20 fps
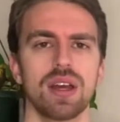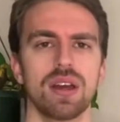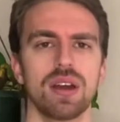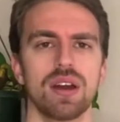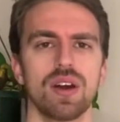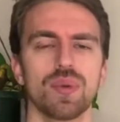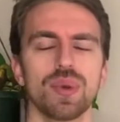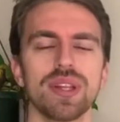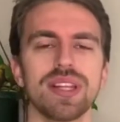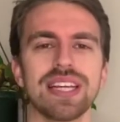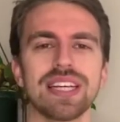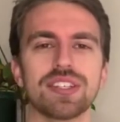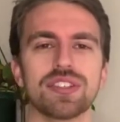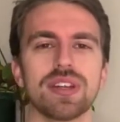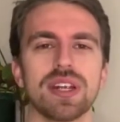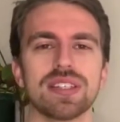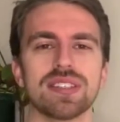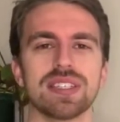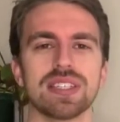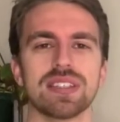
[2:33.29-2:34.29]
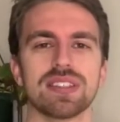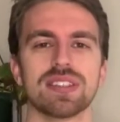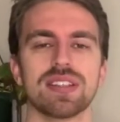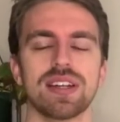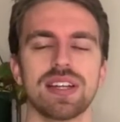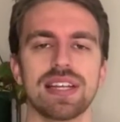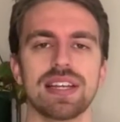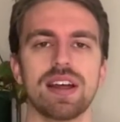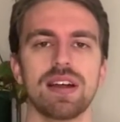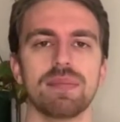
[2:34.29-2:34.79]
A really interesting
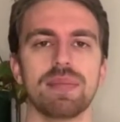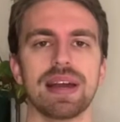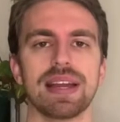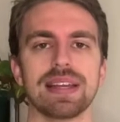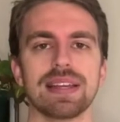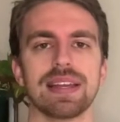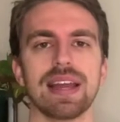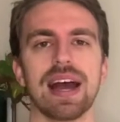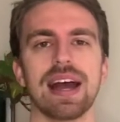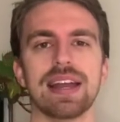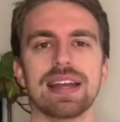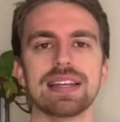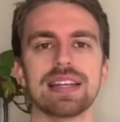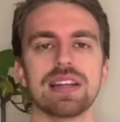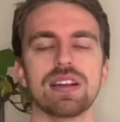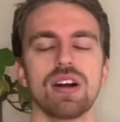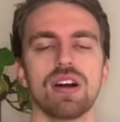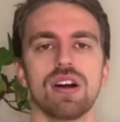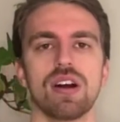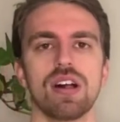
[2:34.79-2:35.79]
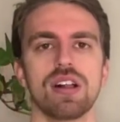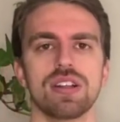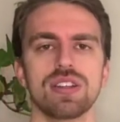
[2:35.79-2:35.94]
study done by Guillot et al.